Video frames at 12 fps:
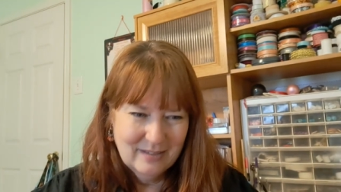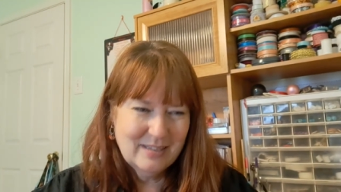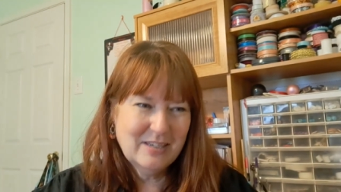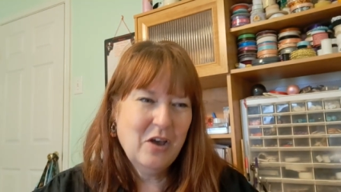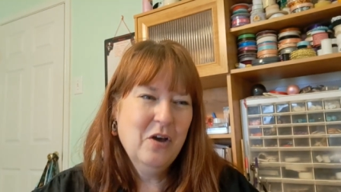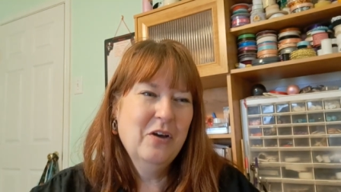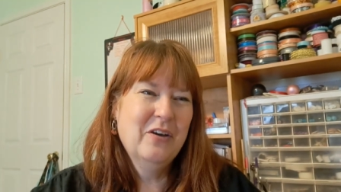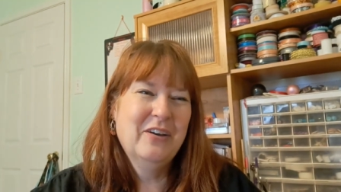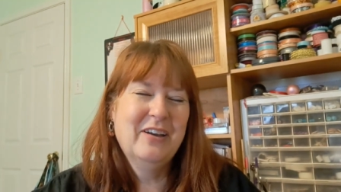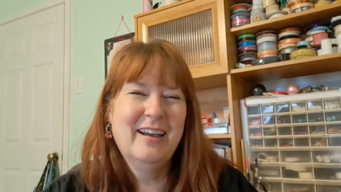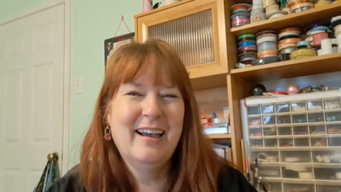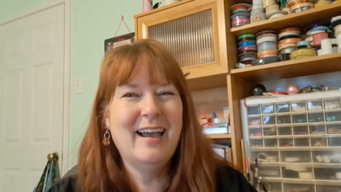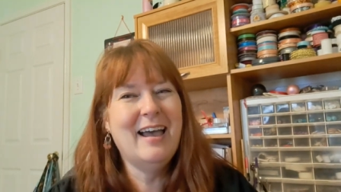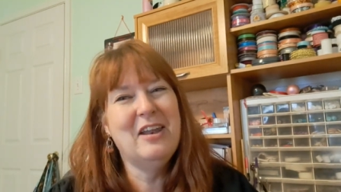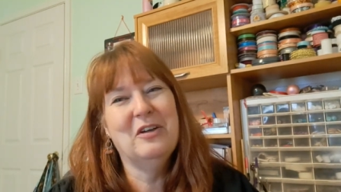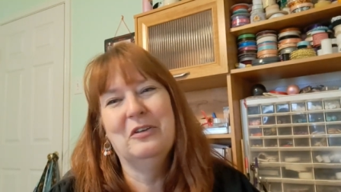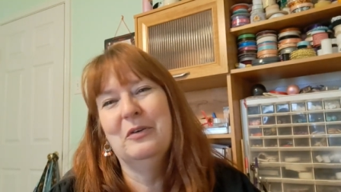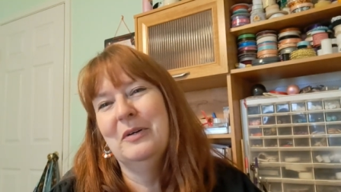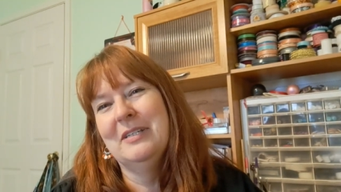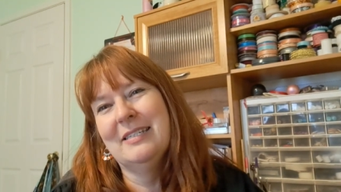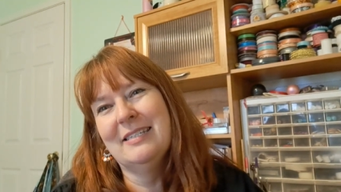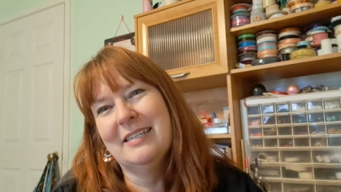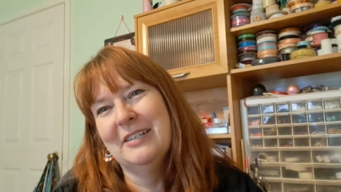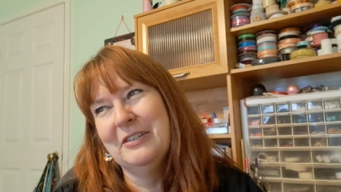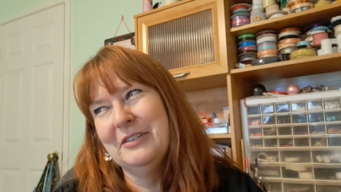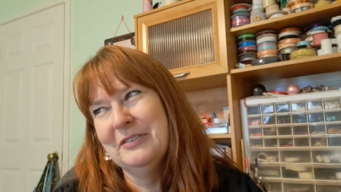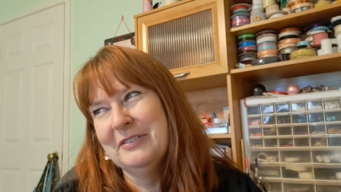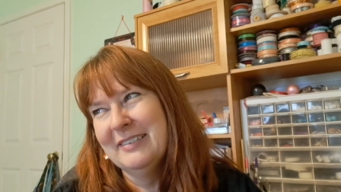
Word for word: So I don't know what to tell you.